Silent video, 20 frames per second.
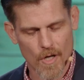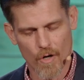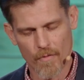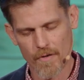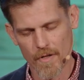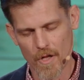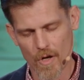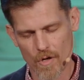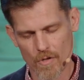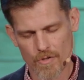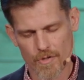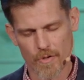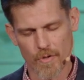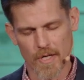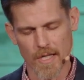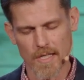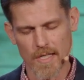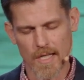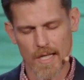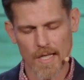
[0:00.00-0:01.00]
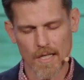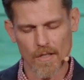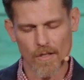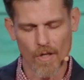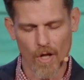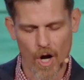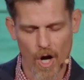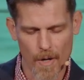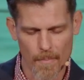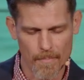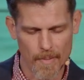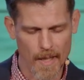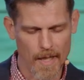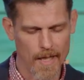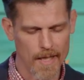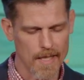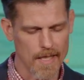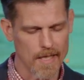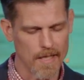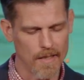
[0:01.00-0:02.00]
over those who can kill our
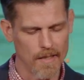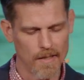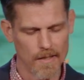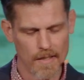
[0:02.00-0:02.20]
body,